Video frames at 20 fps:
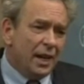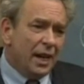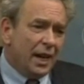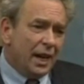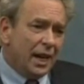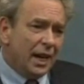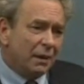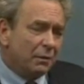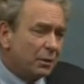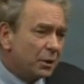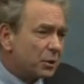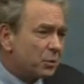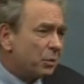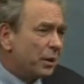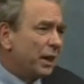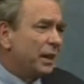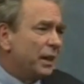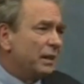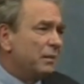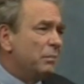And it was
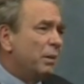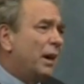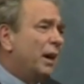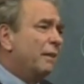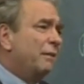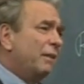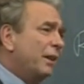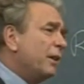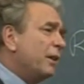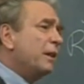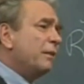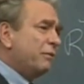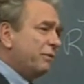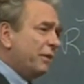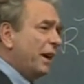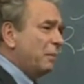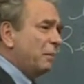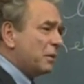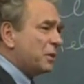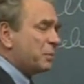written by a very
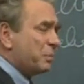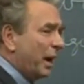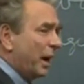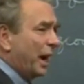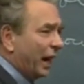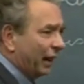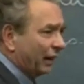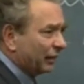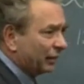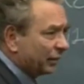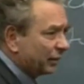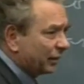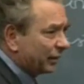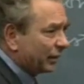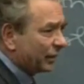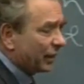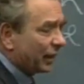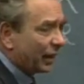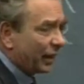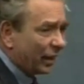famous man,
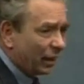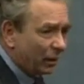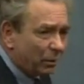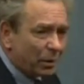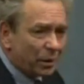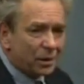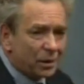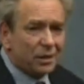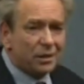Albert